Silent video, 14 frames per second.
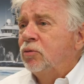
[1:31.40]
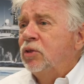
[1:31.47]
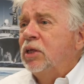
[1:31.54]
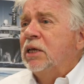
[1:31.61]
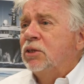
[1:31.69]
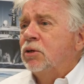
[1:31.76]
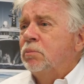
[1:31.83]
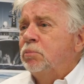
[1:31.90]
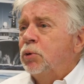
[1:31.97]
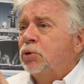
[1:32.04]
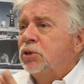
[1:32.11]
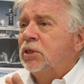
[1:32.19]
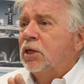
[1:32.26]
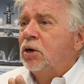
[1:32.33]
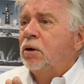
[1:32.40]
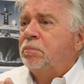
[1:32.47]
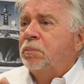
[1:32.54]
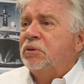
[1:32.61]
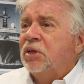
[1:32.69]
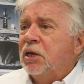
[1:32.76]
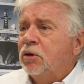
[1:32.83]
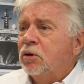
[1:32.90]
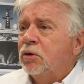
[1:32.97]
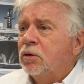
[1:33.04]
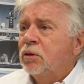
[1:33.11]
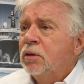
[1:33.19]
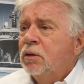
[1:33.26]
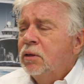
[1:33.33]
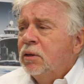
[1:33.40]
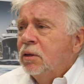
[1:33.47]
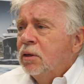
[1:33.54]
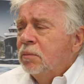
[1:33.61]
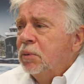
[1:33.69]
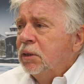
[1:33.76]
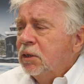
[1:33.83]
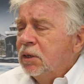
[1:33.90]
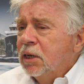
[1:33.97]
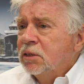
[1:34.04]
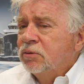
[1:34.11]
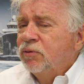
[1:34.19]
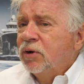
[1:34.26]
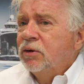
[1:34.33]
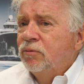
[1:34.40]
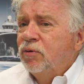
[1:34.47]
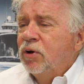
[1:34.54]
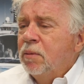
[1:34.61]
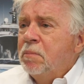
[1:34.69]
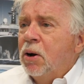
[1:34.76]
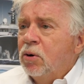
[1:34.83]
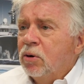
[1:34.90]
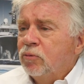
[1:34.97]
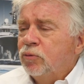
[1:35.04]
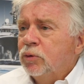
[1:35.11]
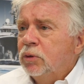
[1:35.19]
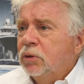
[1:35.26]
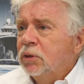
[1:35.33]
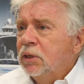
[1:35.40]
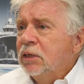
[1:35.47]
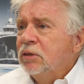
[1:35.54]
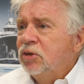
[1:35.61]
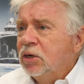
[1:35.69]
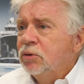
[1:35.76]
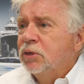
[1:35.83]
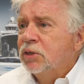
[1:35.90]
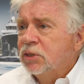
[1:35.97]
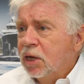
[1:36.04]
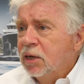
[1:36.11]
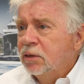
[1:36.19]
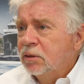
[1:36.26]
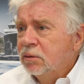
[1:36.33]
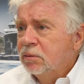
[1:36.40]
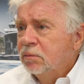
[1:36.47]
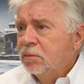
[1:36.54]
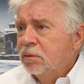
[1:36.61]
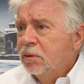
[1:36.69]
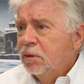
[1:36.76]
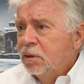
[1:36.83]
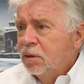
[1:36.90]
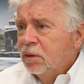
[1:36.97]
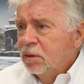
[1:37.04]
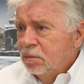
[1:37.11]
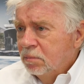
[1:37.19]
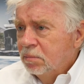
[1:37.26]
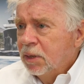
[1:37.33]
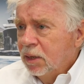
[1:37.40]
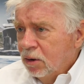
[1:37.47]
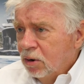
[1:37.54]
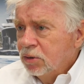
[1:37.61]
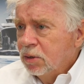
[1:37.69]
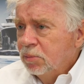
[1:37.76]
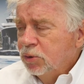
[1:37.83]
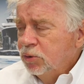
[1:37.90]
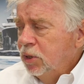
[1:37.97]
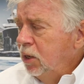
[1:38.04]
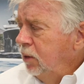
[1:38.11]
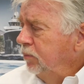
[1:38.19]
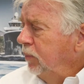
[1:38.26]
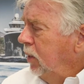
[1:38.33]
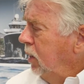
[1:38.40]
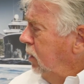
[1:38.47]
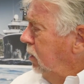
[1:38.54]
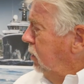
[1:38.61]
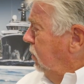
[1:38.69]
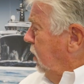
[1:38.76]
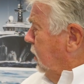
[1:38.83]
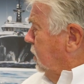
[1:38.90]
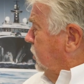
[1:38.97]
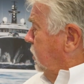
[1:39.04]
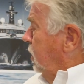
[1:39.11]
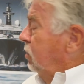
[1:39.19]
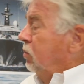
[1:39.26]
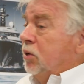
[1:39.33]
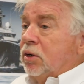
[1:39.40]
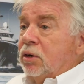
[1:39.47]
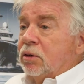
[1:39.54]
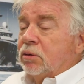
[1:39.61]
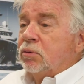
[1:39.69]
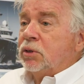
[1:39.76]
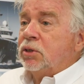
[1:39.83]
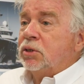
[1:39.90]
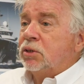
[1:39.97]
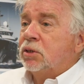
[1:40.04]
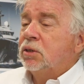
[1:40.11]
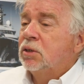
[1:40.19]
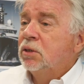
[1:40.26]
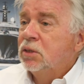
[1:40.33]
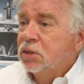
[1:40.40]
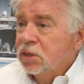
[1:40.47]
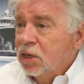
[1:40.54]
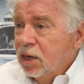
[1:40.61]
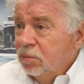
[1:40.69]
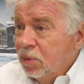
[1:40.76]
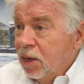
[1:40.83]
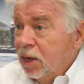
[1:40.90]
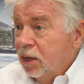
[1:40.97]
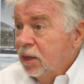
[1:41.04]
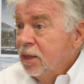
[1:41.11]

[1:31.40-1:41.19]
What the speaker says: of things on boats that are particular, but it has a very, very powerful interior design by RWD, and the exterior, which is designed by